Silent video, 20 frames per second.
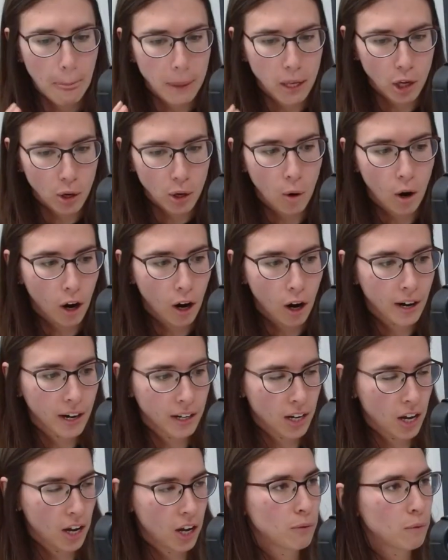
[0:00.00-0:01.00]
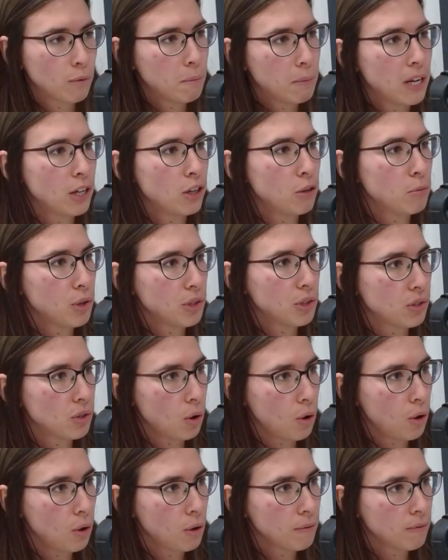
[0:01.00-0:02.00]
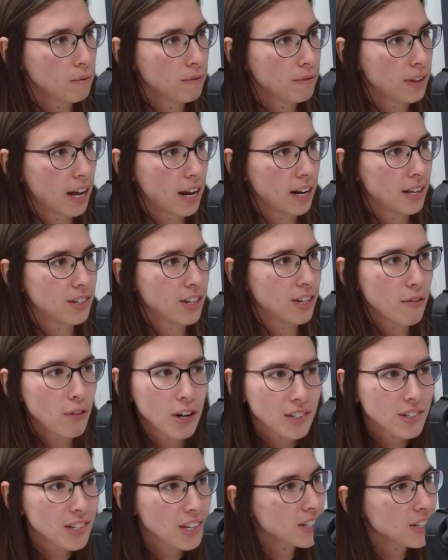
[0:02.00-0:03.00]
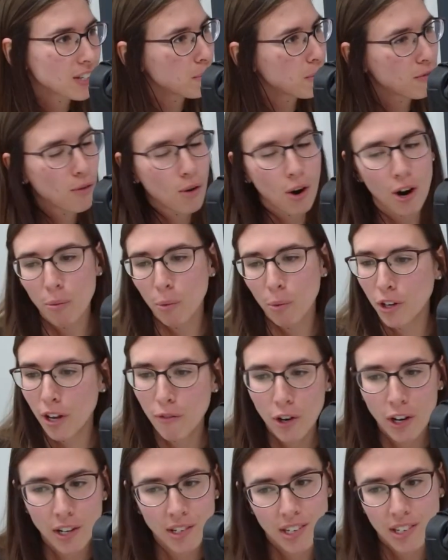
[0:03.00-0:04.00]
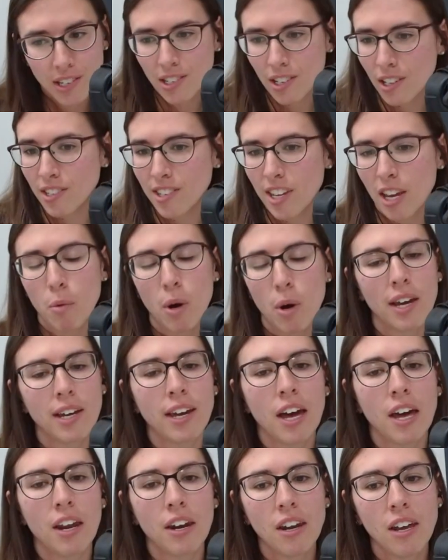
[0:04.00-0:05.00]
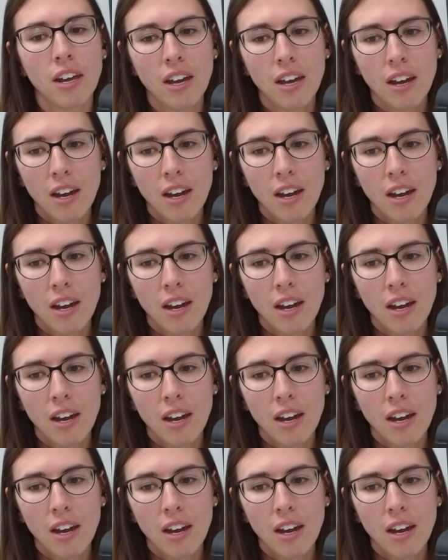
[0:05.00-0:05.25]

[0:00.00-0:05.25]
you are an unrepeatable soul that has never existed before, will never exist in the same way again.